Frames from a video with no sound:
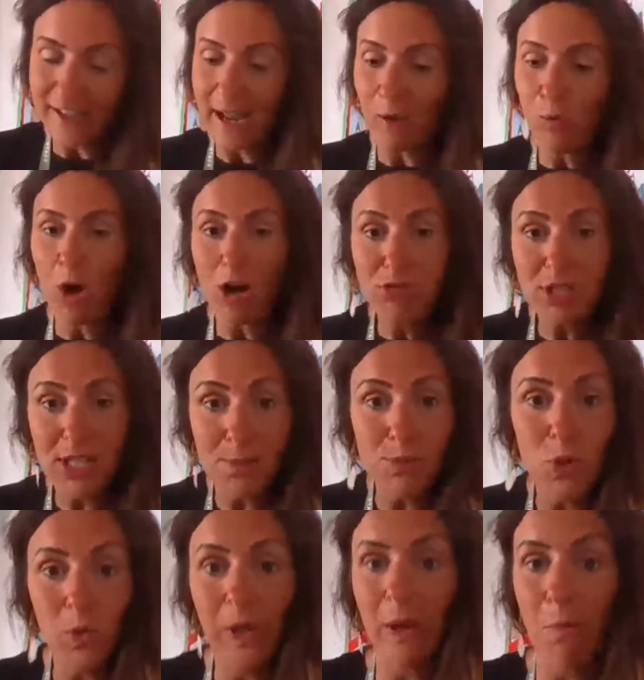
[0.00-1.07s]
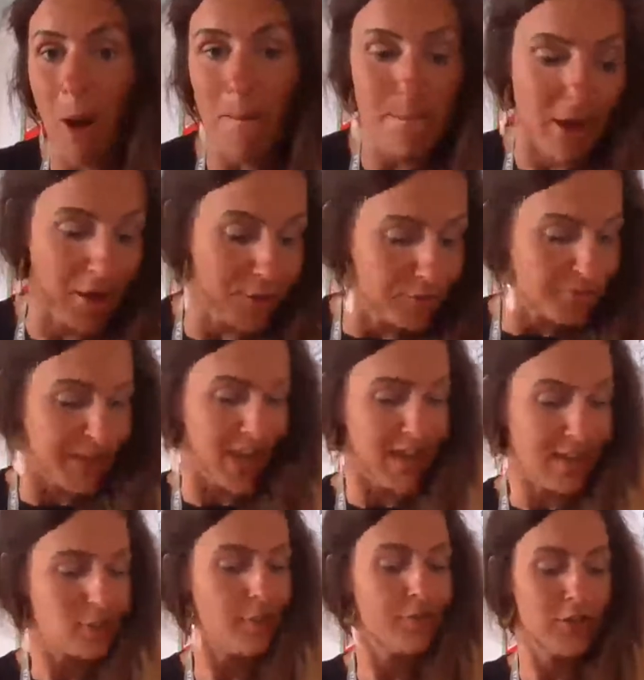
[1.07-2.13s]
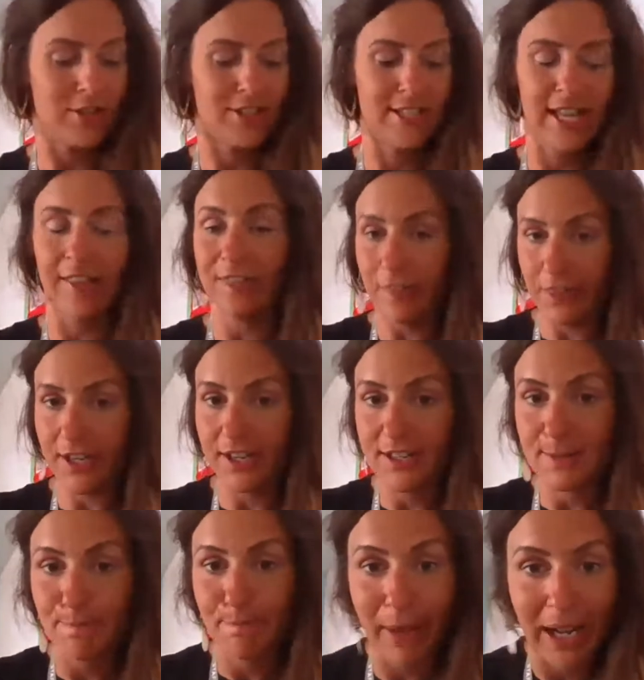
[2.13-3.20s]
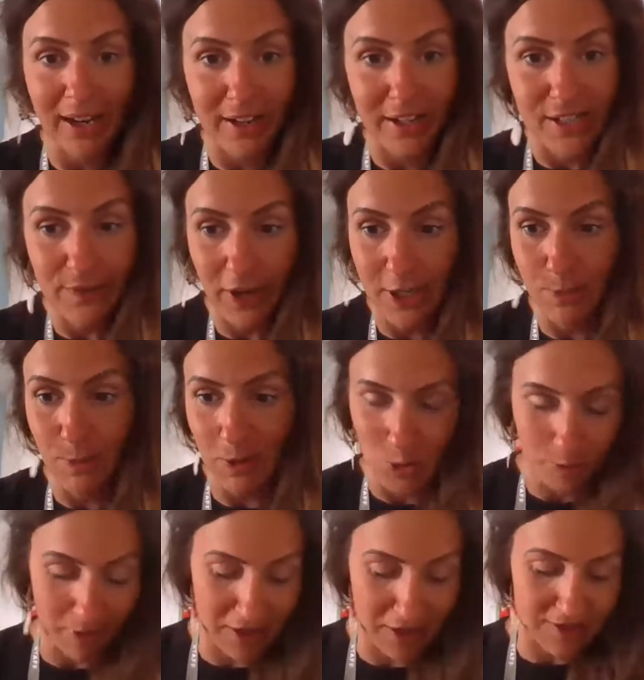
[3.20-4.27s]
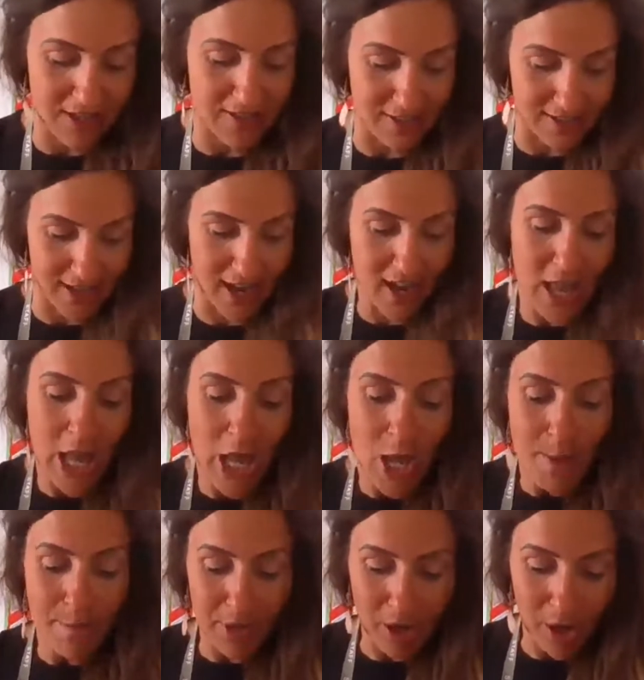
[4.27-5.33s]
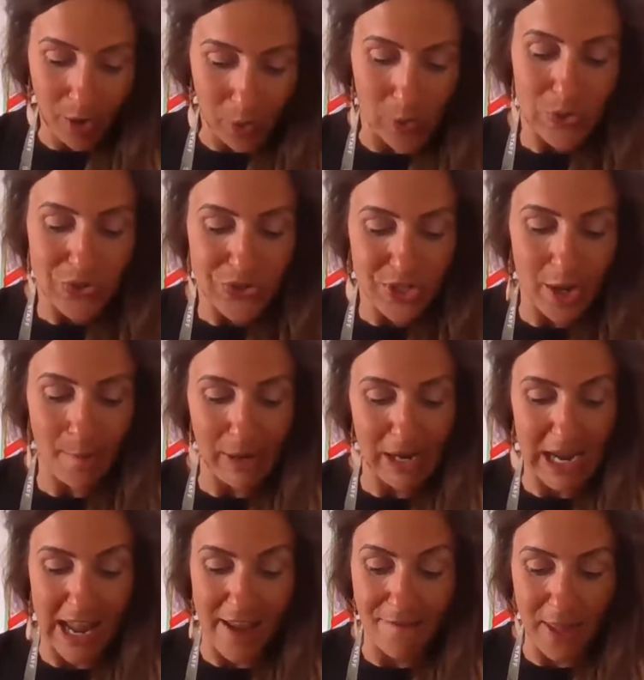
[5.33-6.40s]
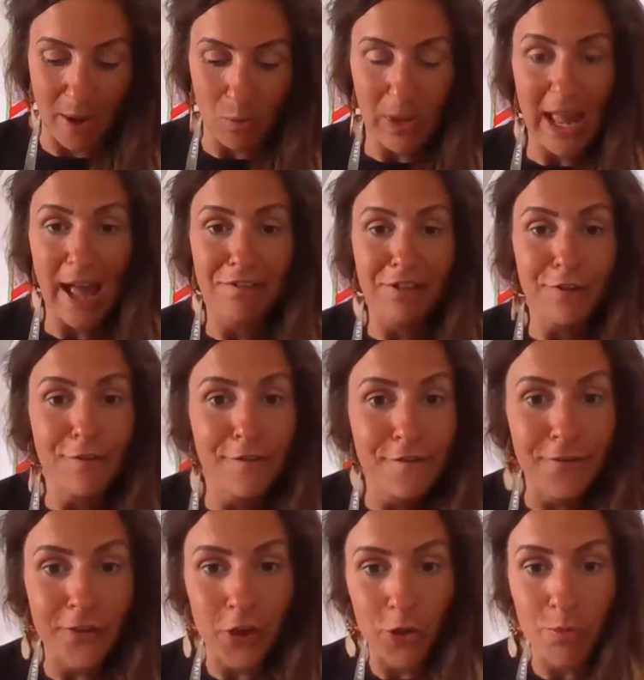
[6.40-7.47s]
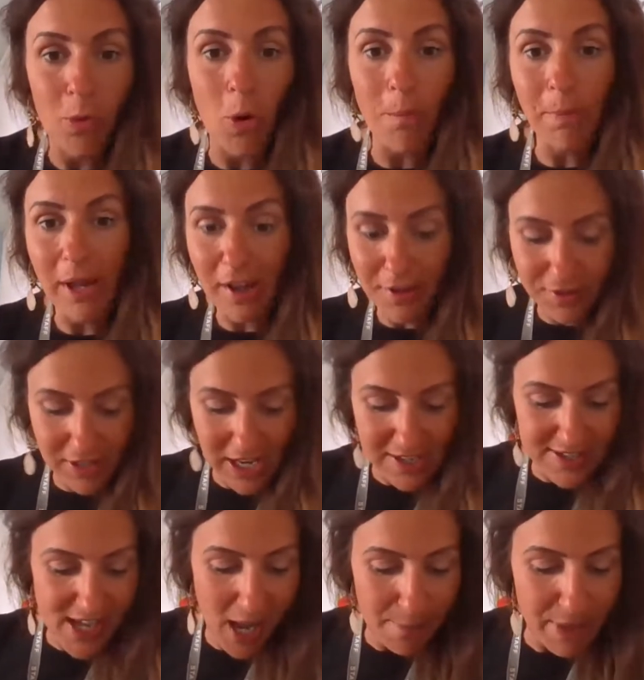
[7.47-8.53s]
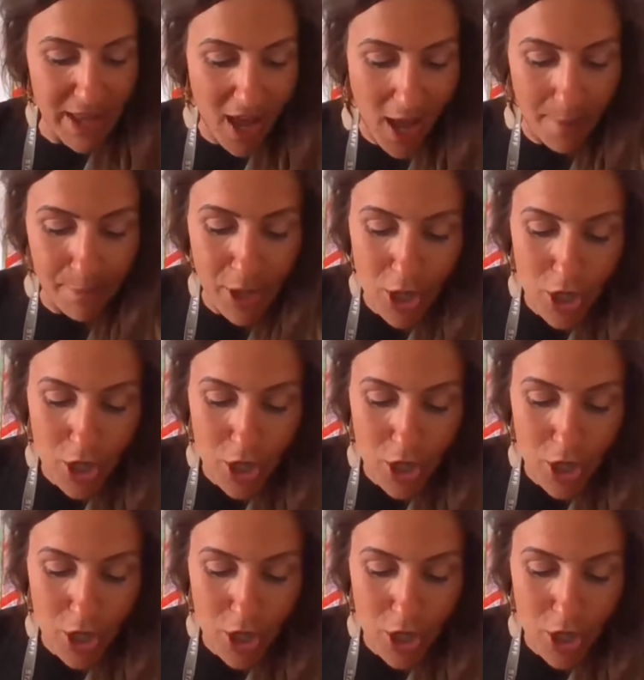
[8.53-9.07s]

Now, whilst I'm talking about birthdays, I've just said that it's Bella's very special birthday today, but I also believe that we have a few more birthdays coming up.